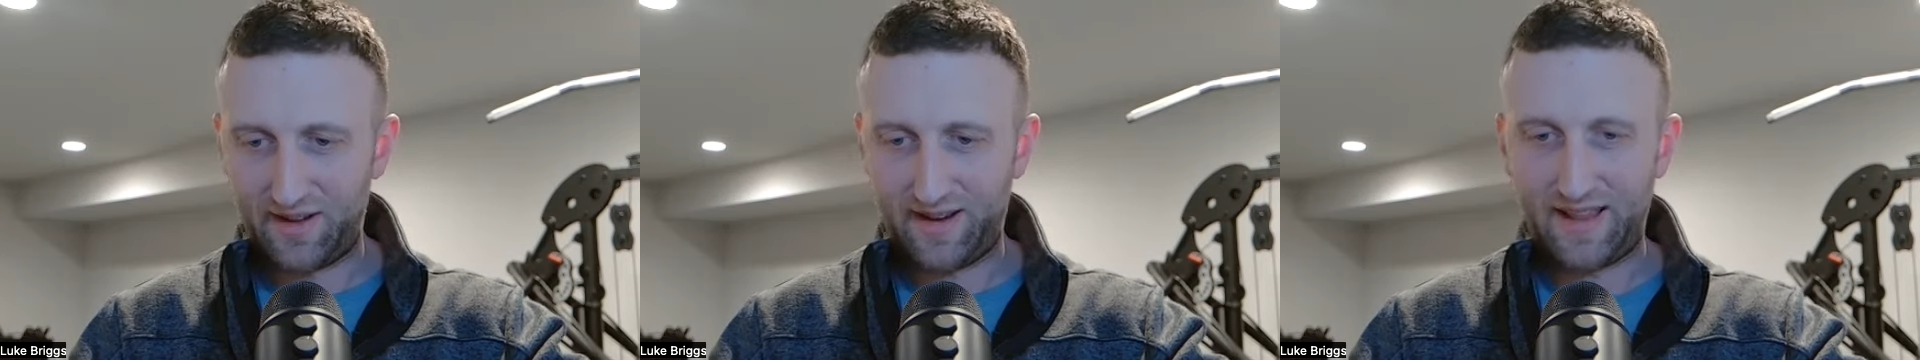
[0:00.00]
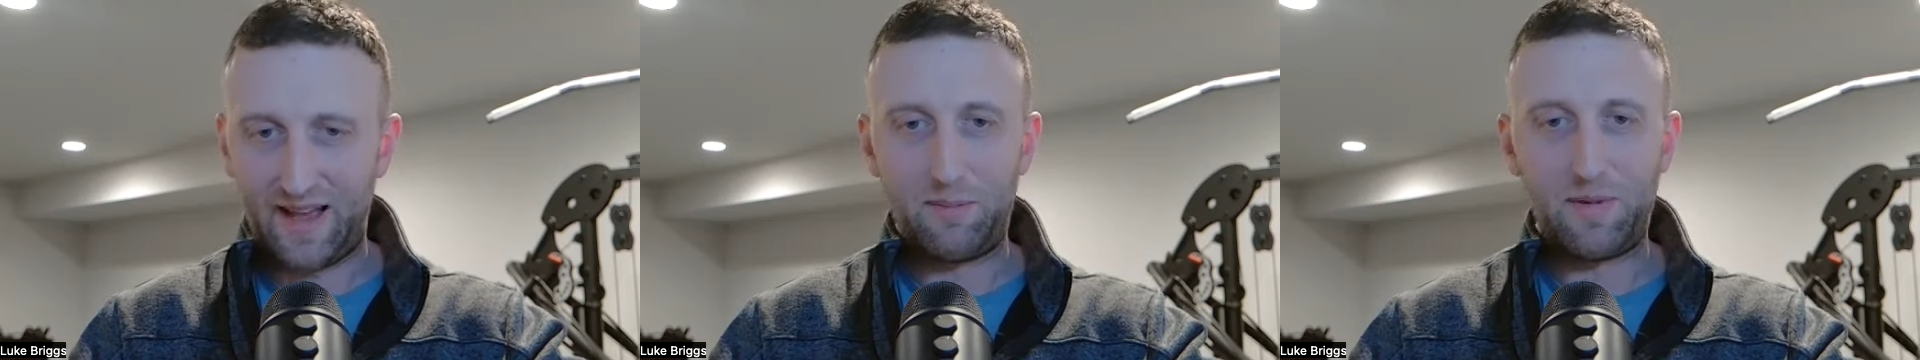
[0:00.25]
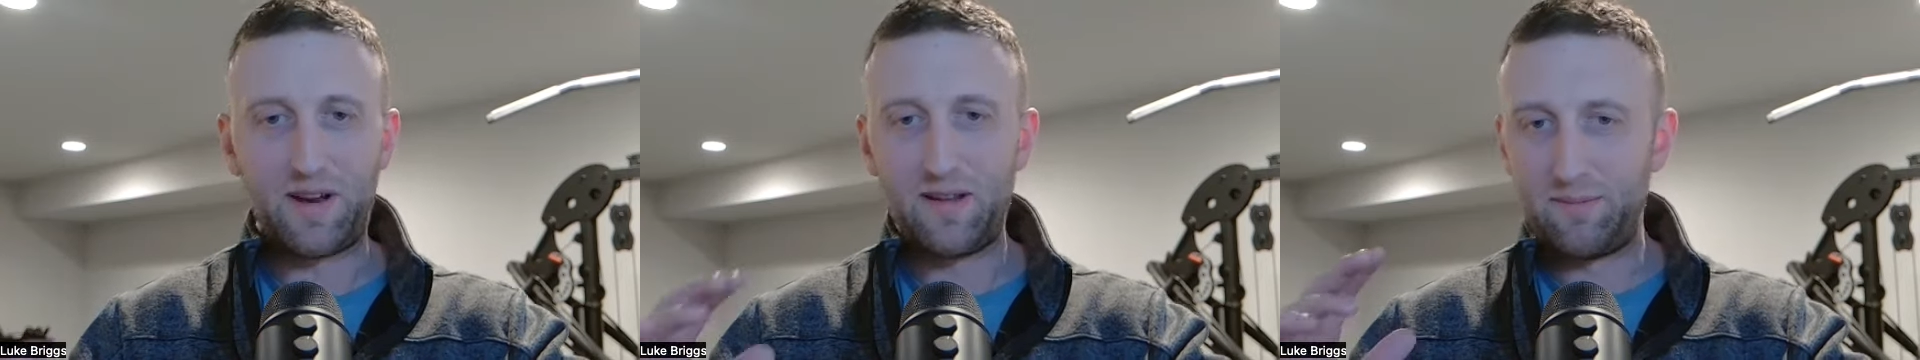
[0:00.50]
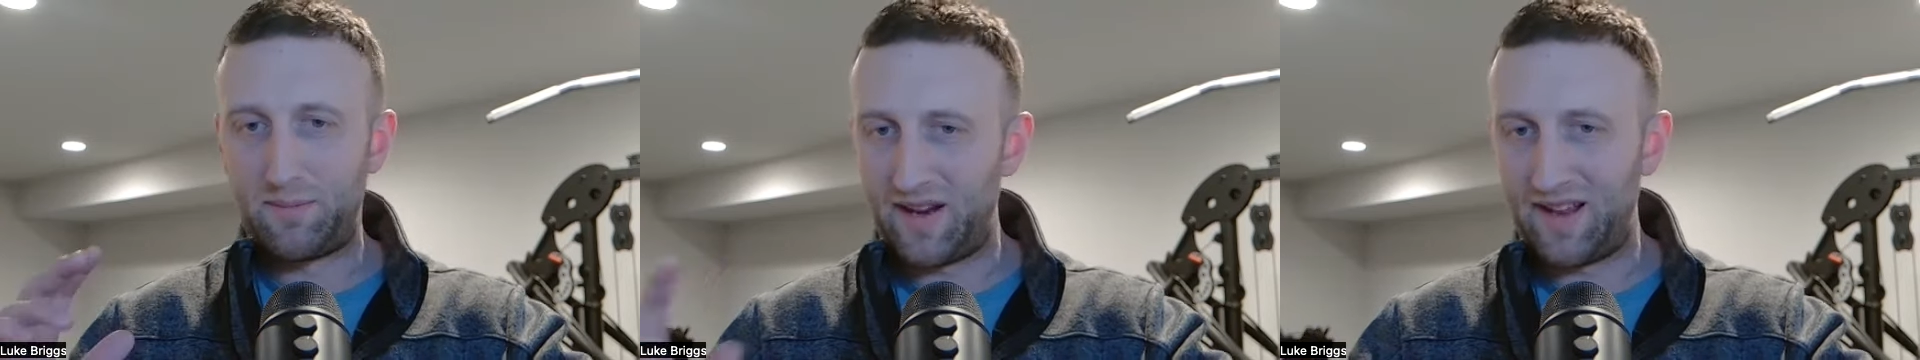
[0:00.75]
like that,
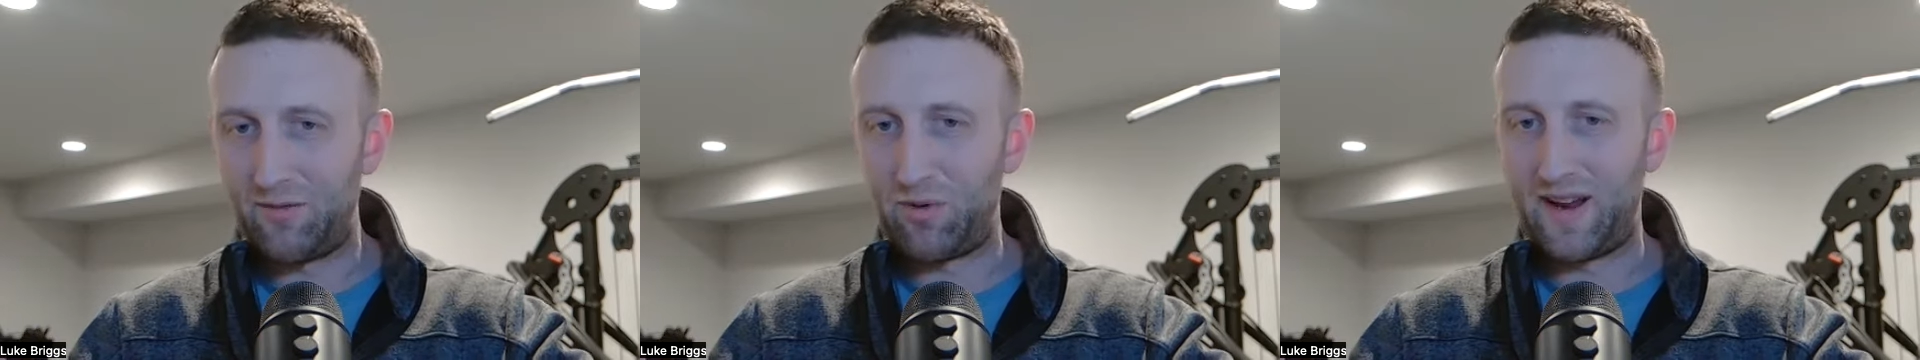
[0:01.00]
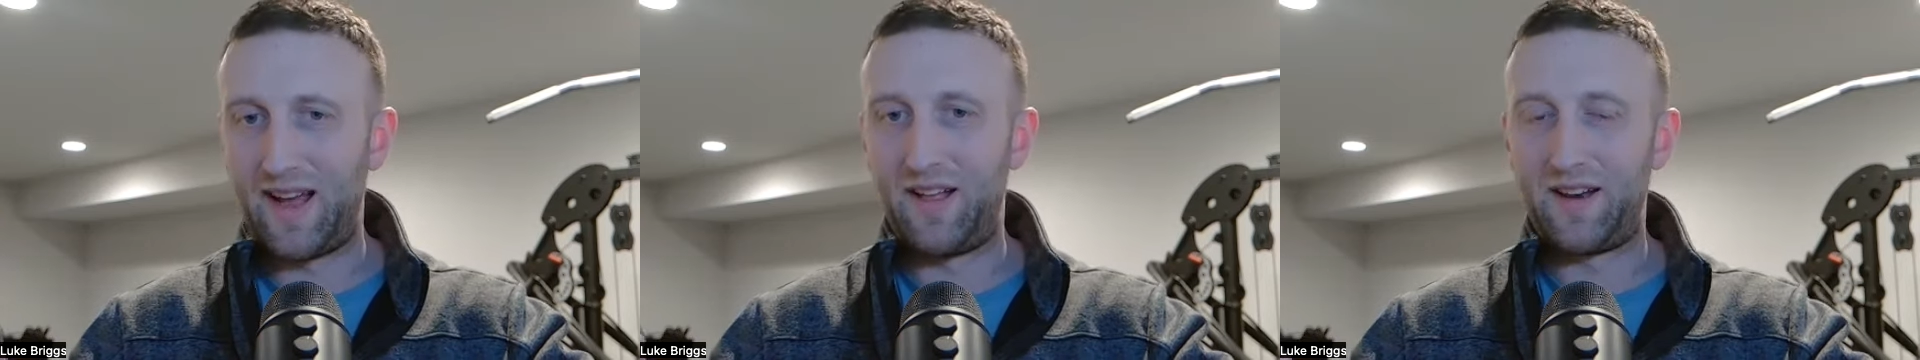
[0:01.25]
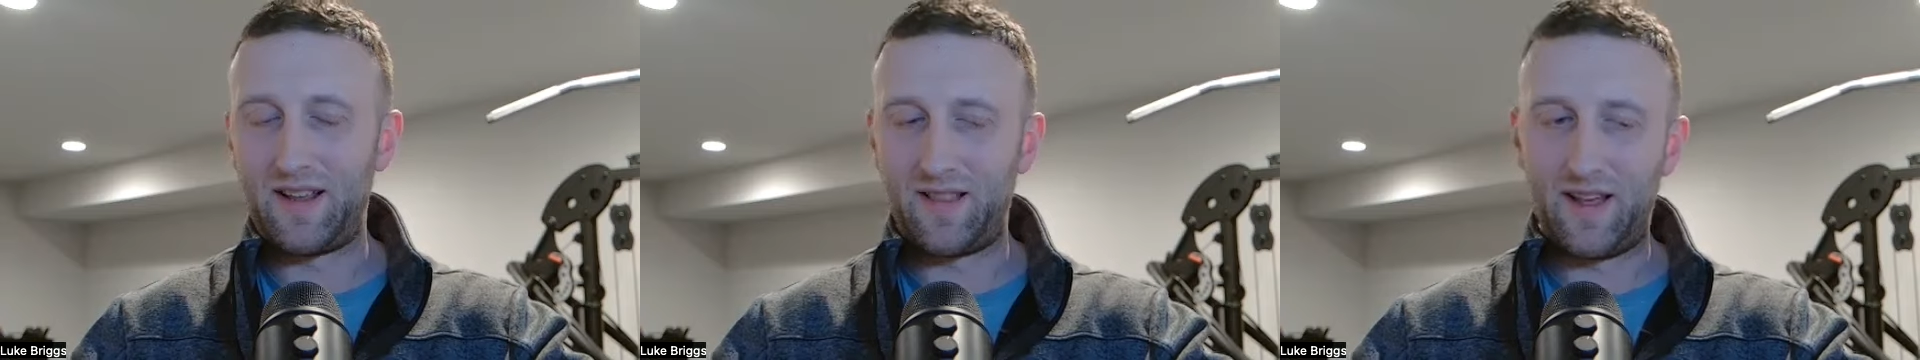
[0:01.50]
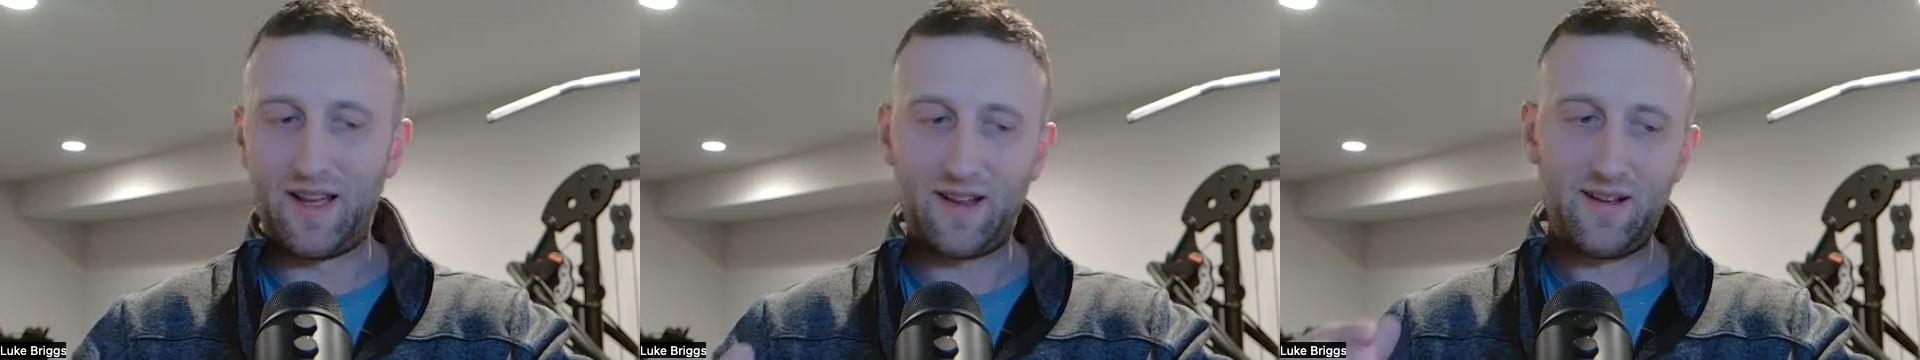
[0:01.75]
but in reality,
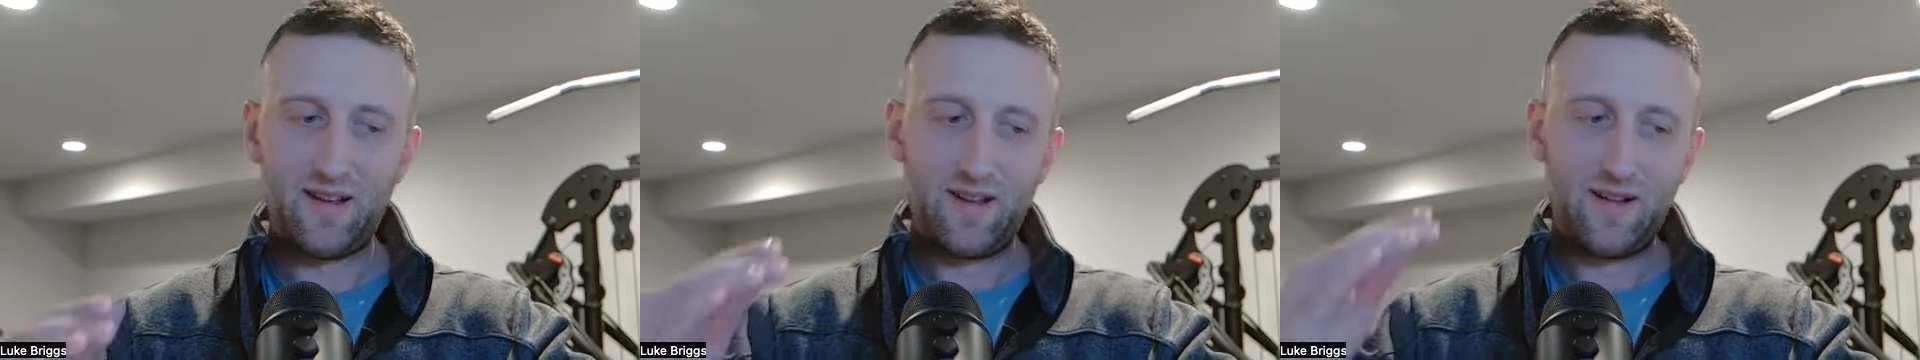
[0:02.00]
like,